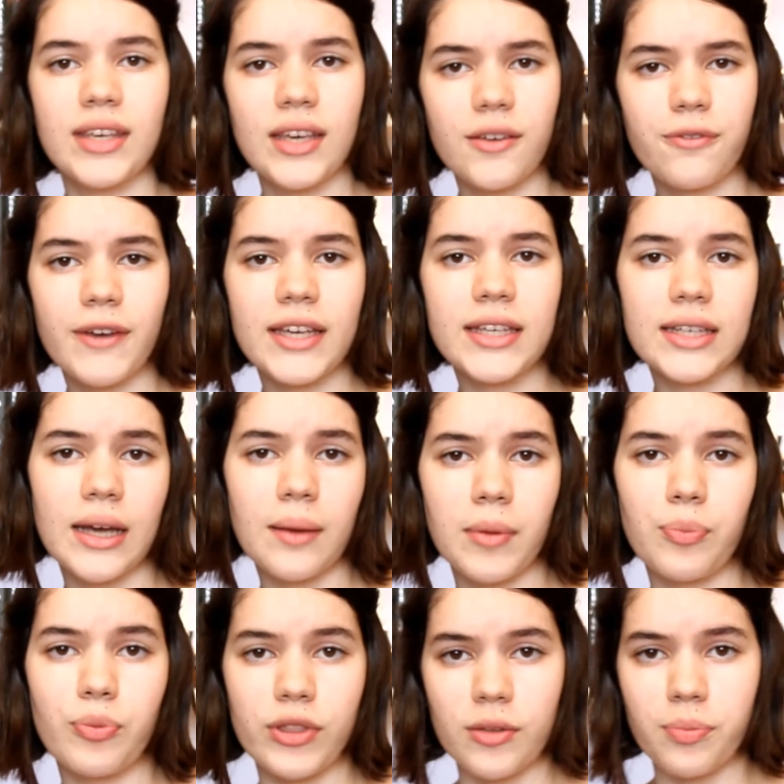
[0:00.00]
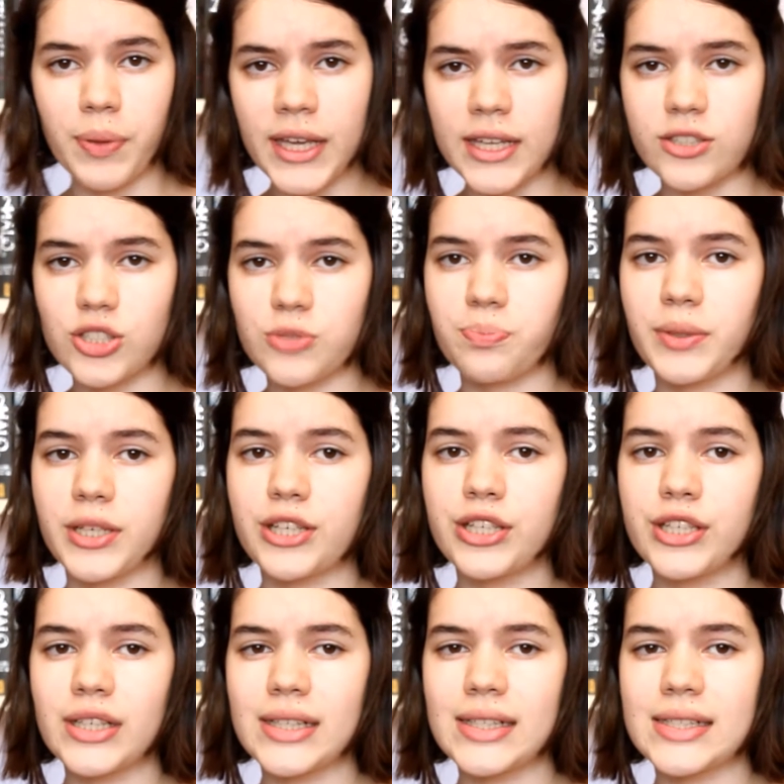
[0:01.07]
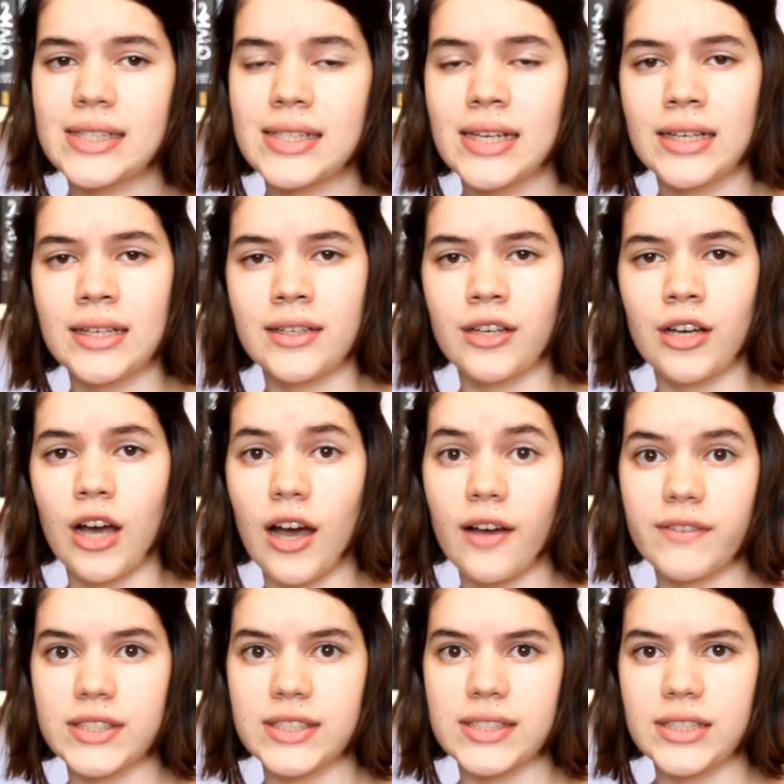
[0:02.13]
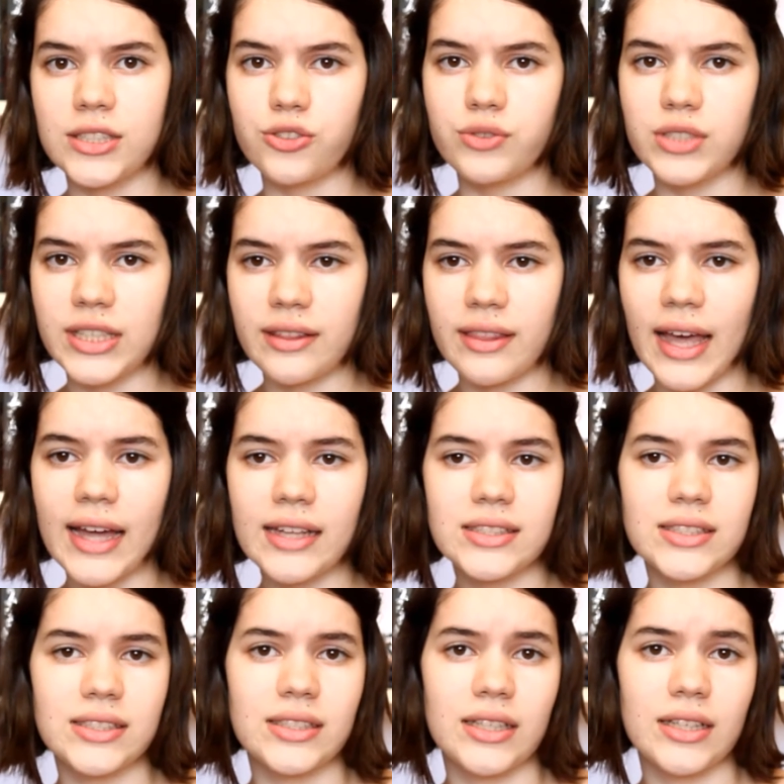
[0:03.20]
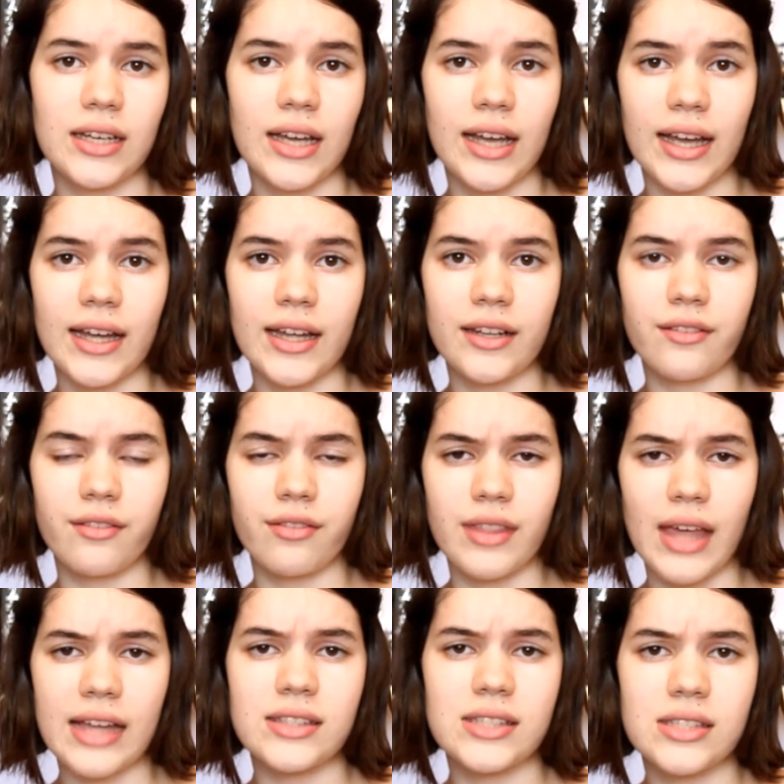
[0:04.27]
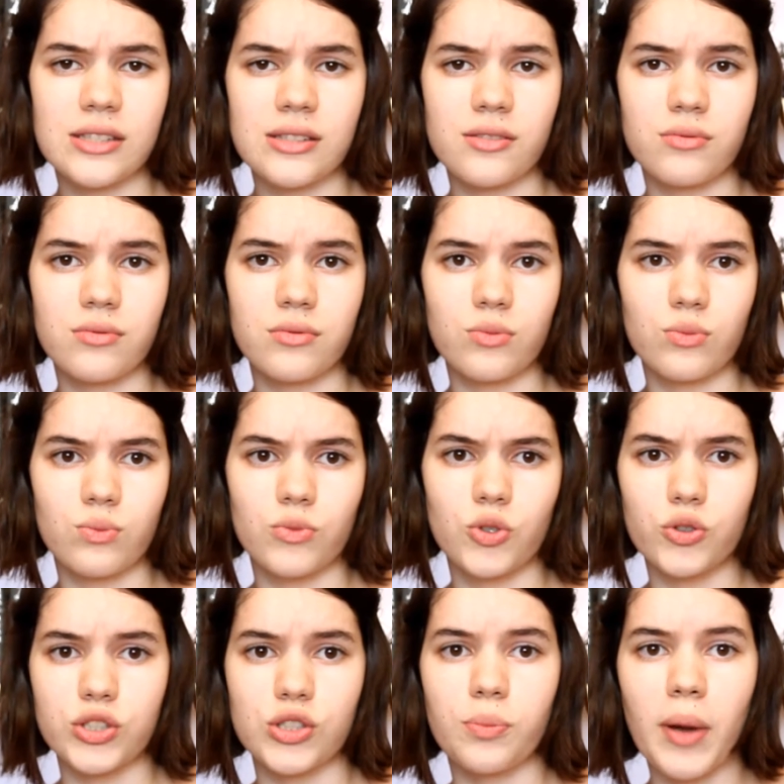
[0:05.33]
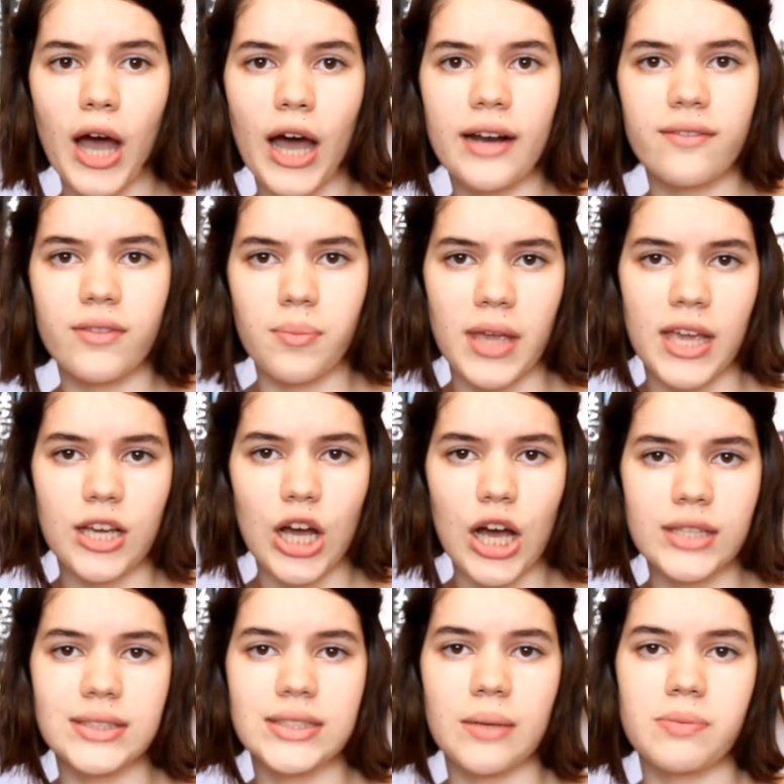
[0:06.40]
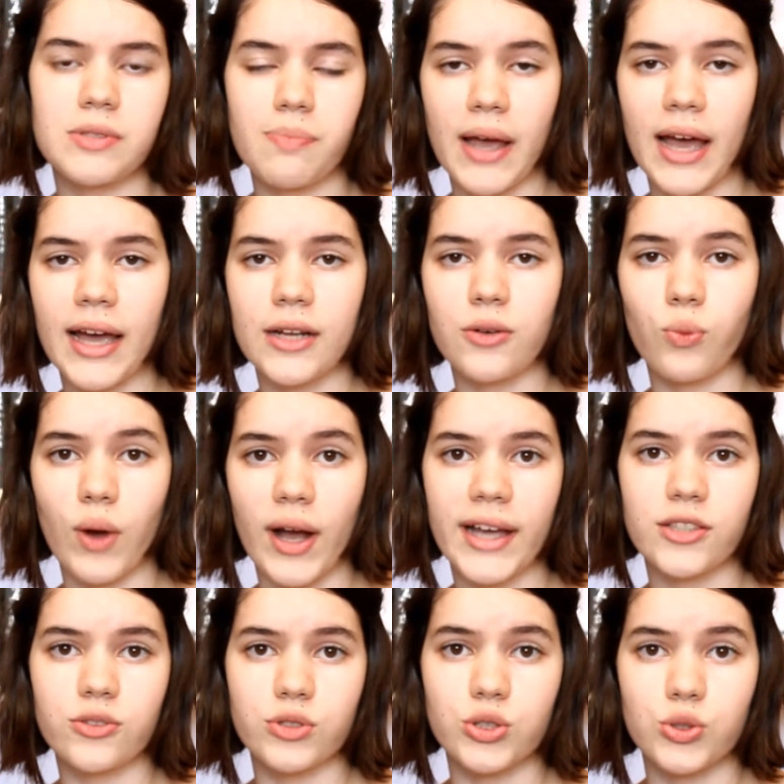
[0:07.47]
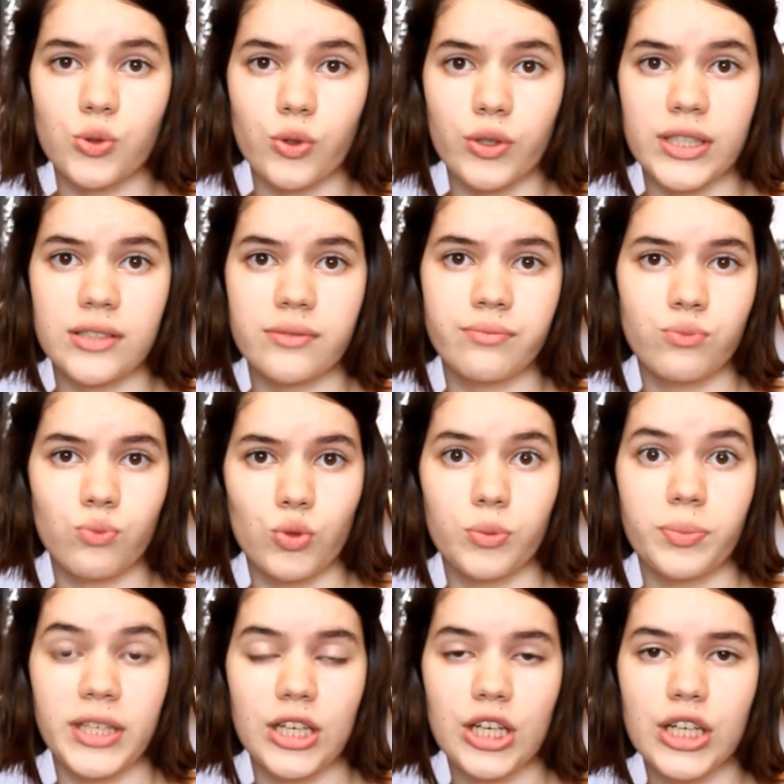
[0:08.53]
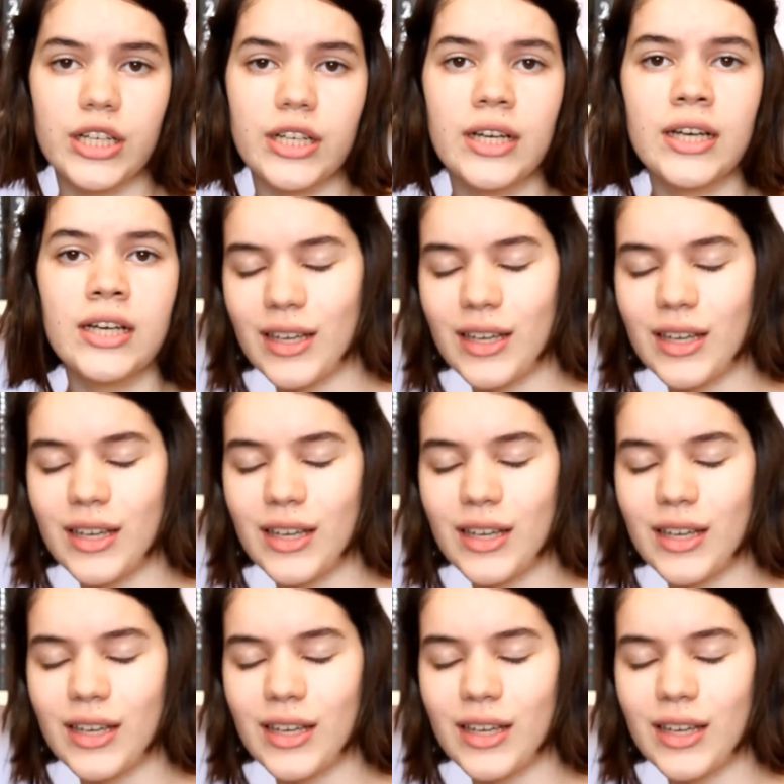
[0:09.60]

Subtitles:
if I can come up with a pitch, because obviously you need that, and that's also part of the main concepts behind why your story will be good.